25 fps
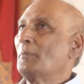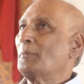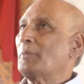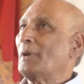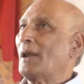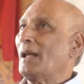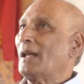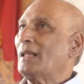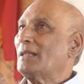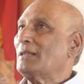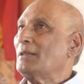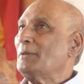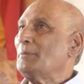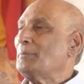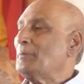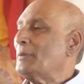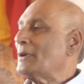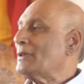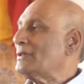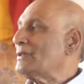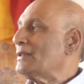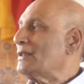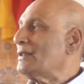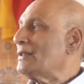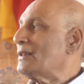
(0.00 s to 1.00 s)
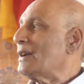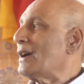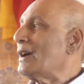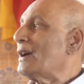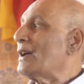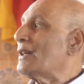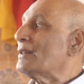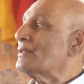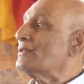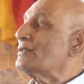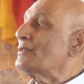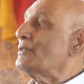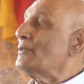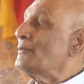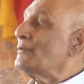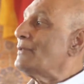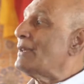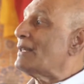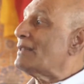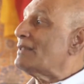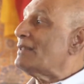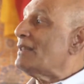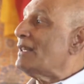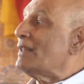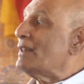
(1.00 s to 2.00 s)
Pratipatikārtha
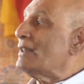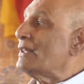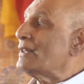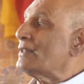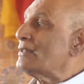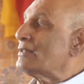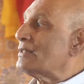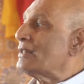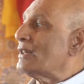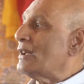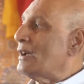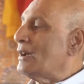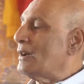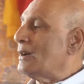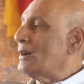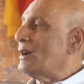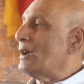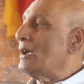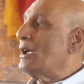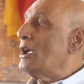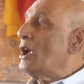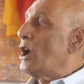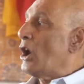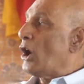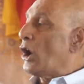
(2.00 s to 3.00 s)
vyatiriktaha,